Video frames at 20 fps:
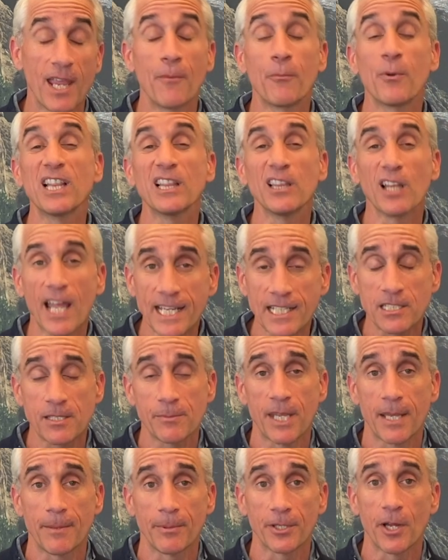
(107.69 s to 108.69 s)
And we like to
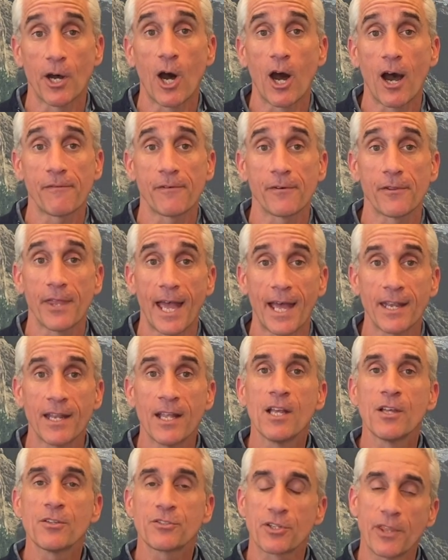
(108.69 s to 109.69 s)
be able to offer that
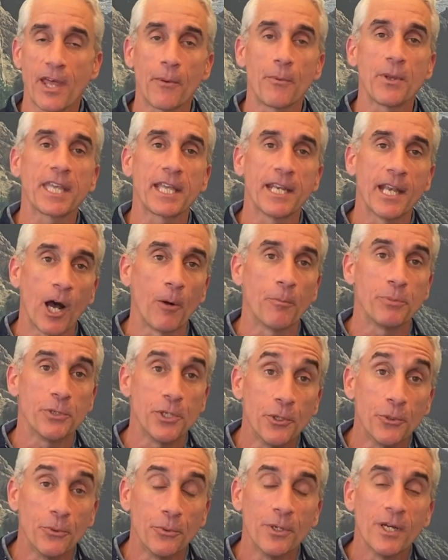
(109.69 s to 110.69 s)
so that we can help
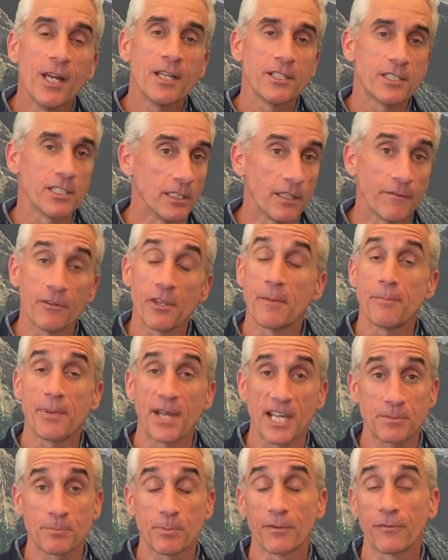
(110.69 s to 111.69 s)
you deliver the
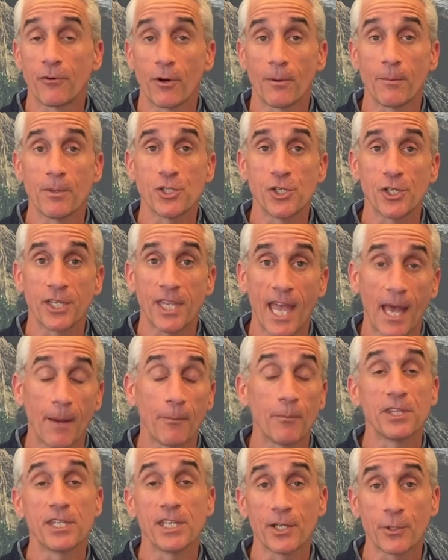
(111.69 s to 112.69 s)
best performance you can
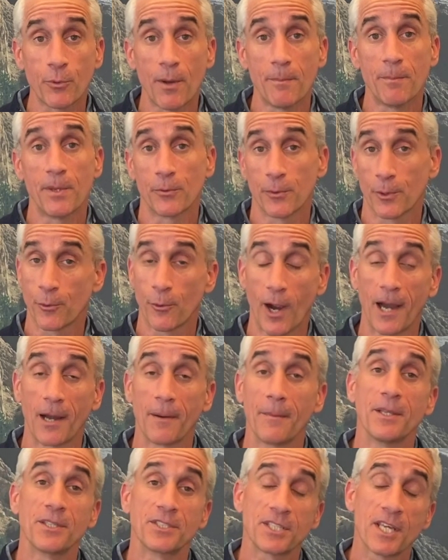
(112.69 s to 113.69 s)
with the equipment
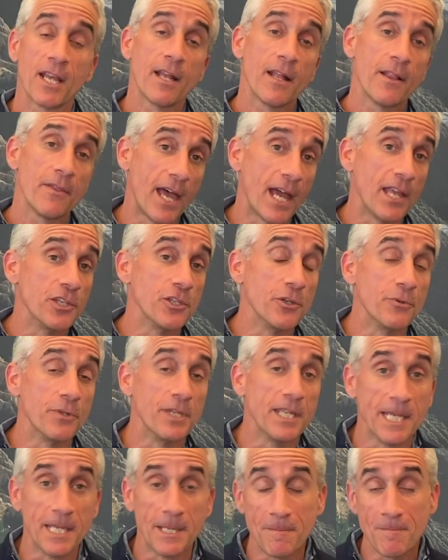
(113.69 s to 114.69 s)
requirements that you
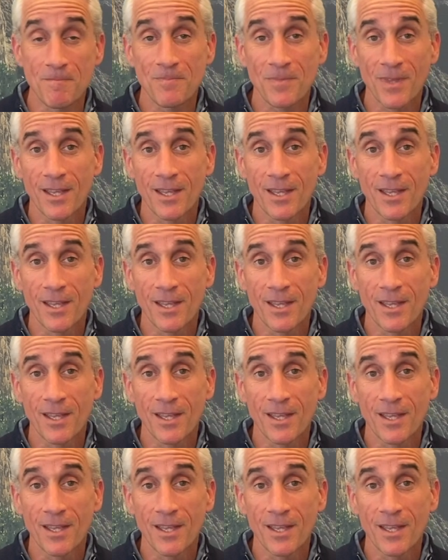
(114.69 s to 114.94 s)
need.